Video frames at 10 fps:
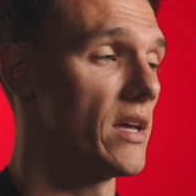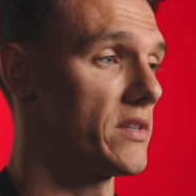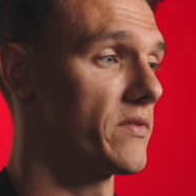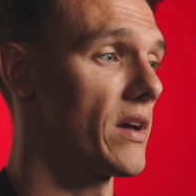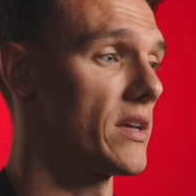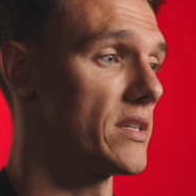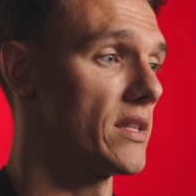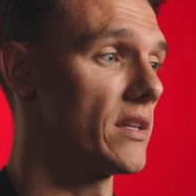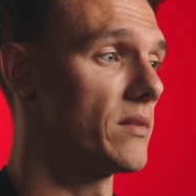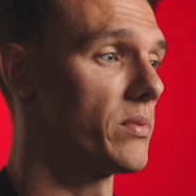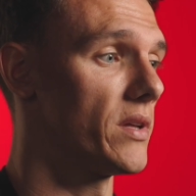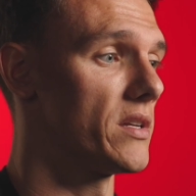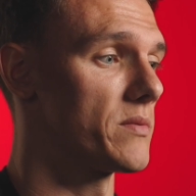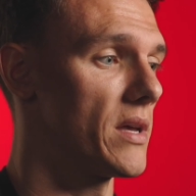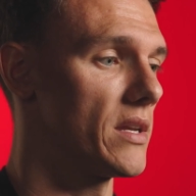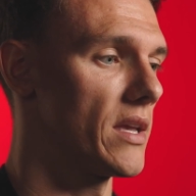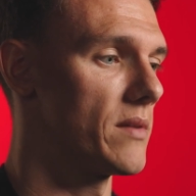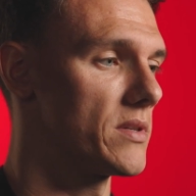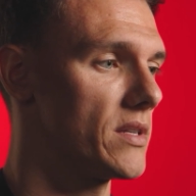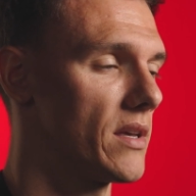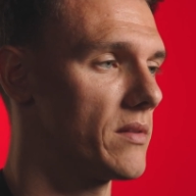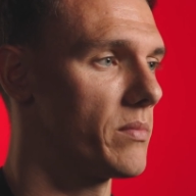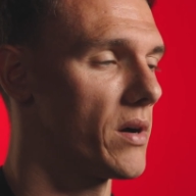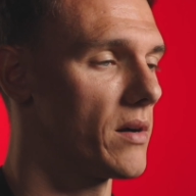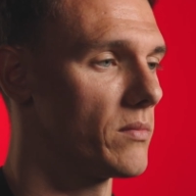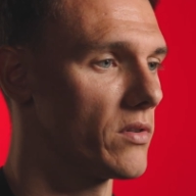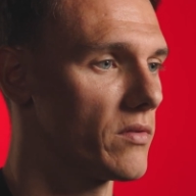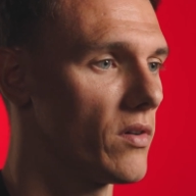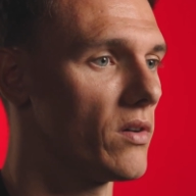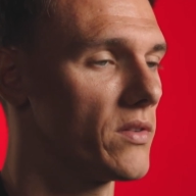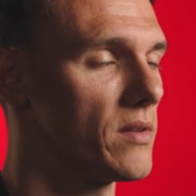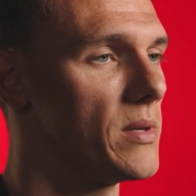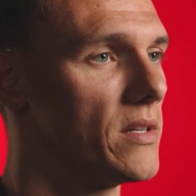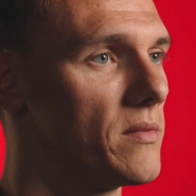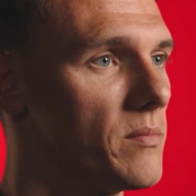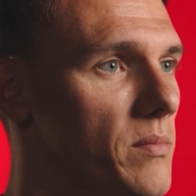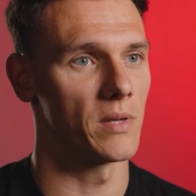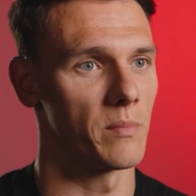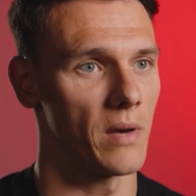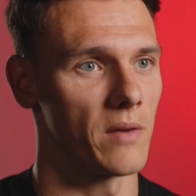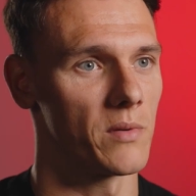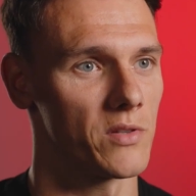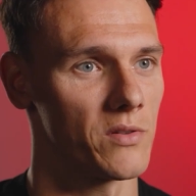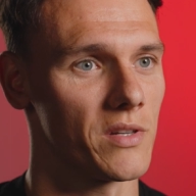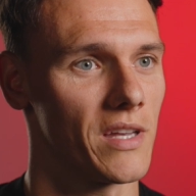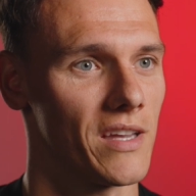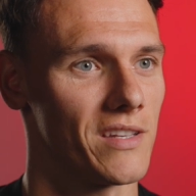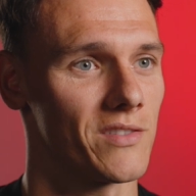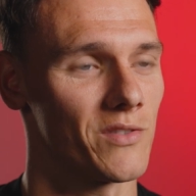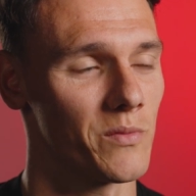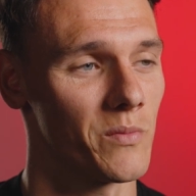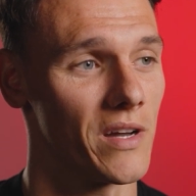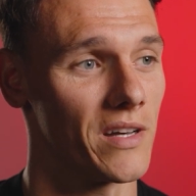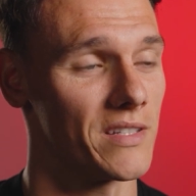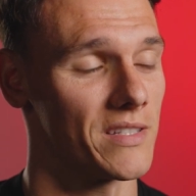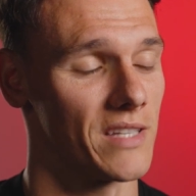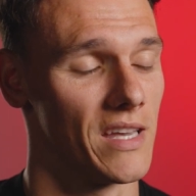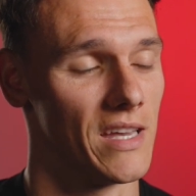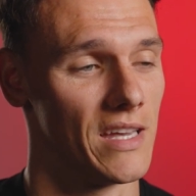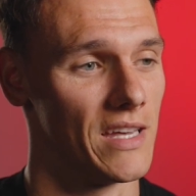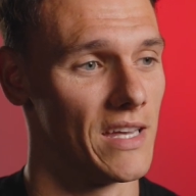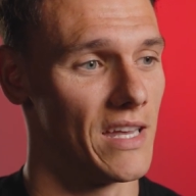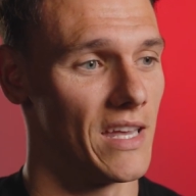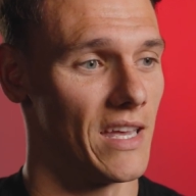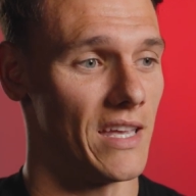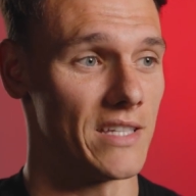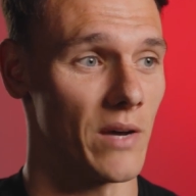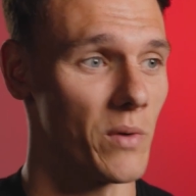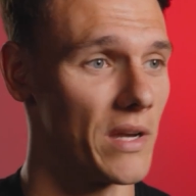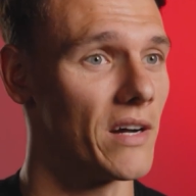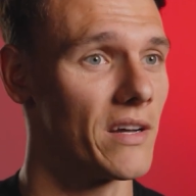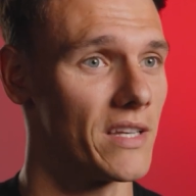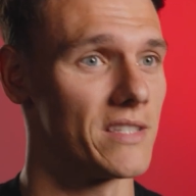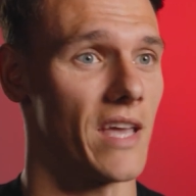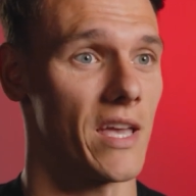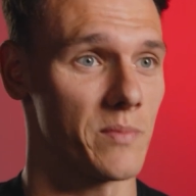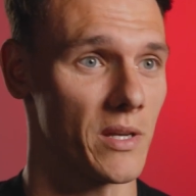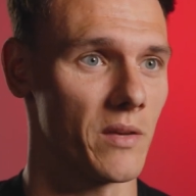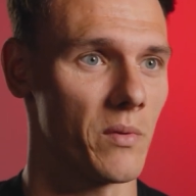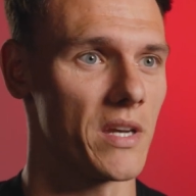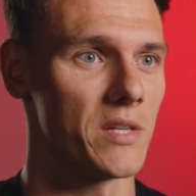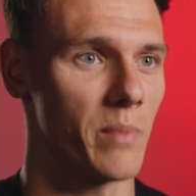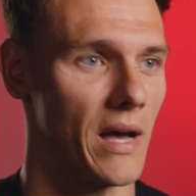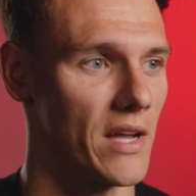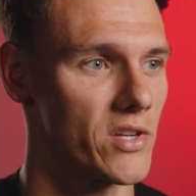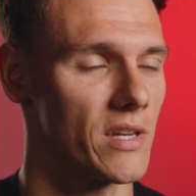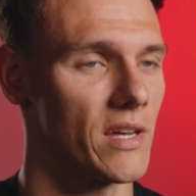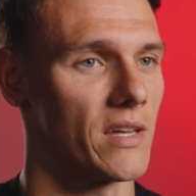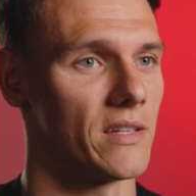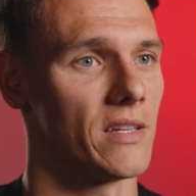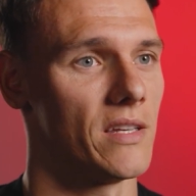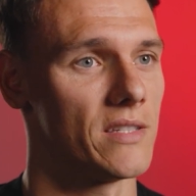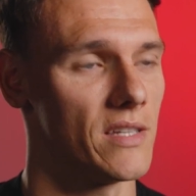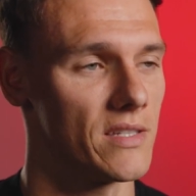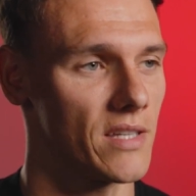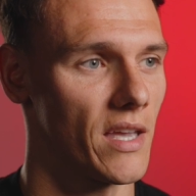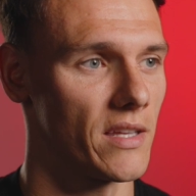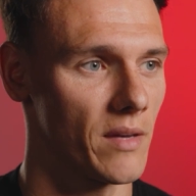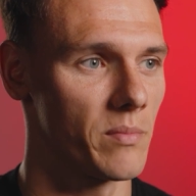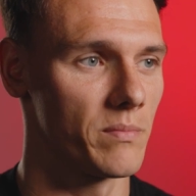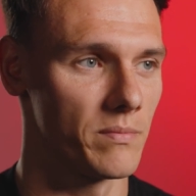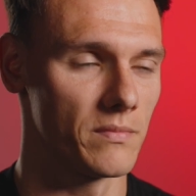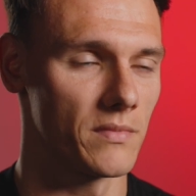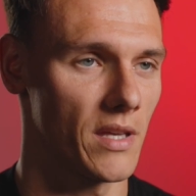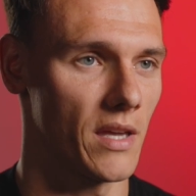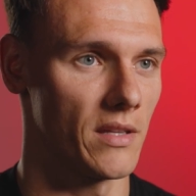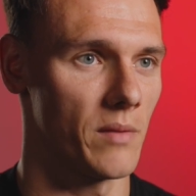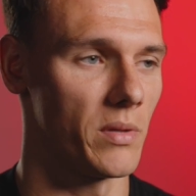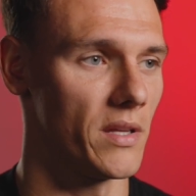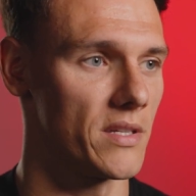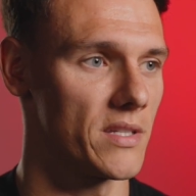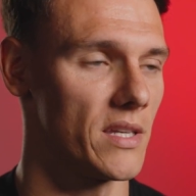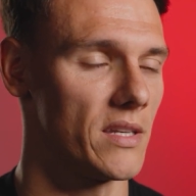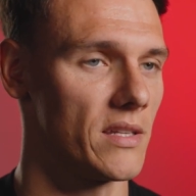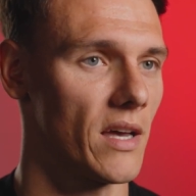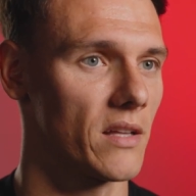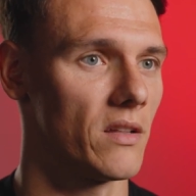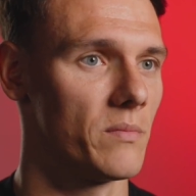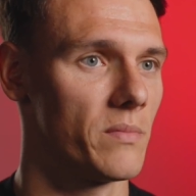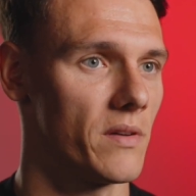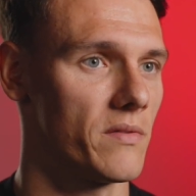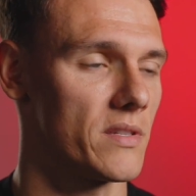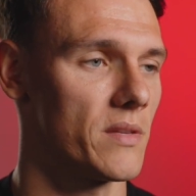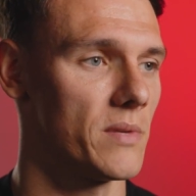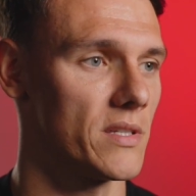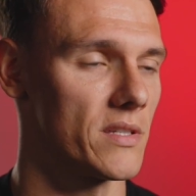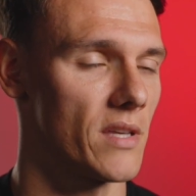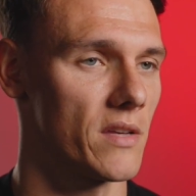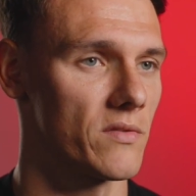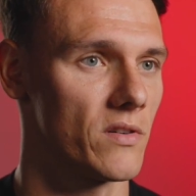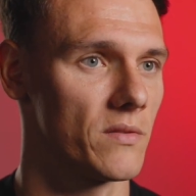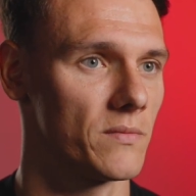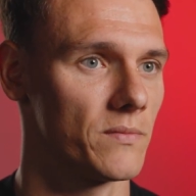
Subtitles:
as fit as he did and playing as many games as he did. But I'm looking forward to being back with Joe. Yeah, he's known well. He's a winner. He's desperate to win. He's passionate. And he's the kind of players that you need at a club if it's to be successful.